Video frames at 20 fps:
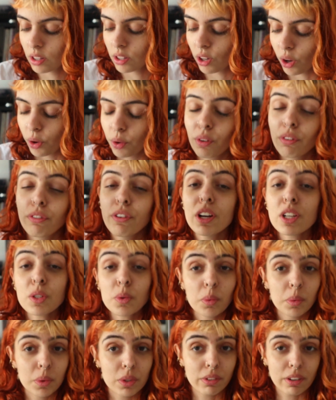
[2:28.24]
no, the first
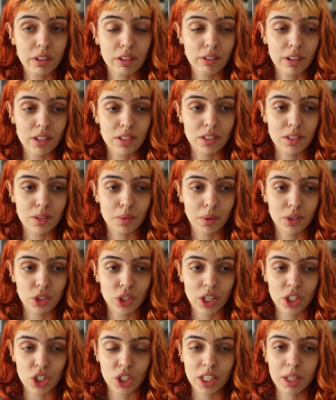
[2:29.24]
one was very crazy to watch,
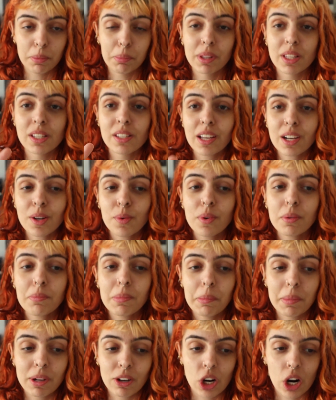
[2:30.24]
actually. But the second one
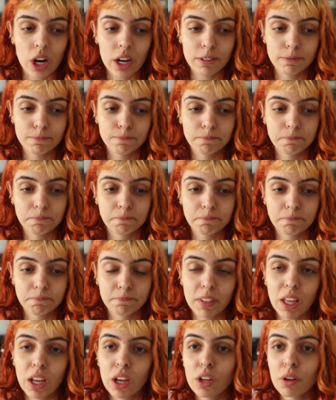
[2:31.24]
made me cry.
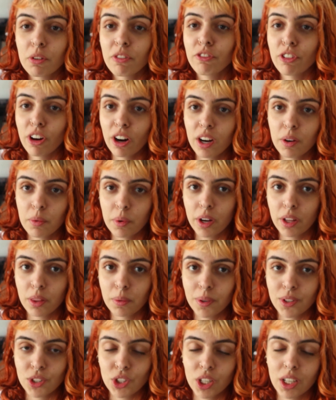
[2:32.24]
Very worth
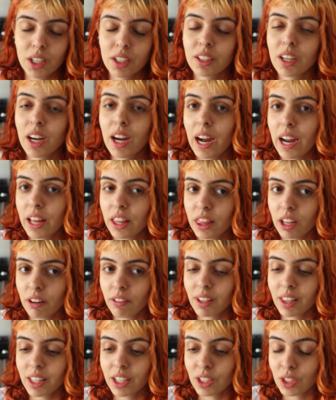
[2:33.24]
watching. I
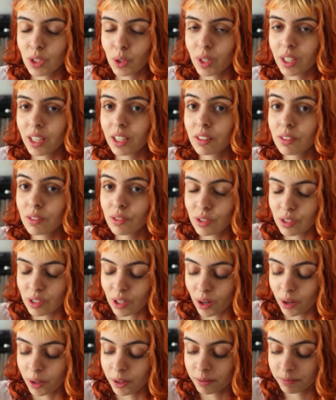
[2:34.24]
thoroughly enjoyed it.
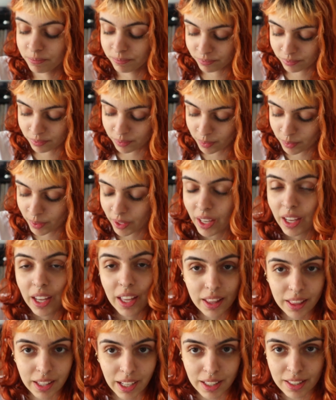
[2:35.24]
So
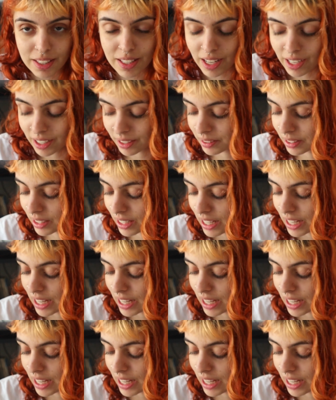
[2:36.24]
that's that.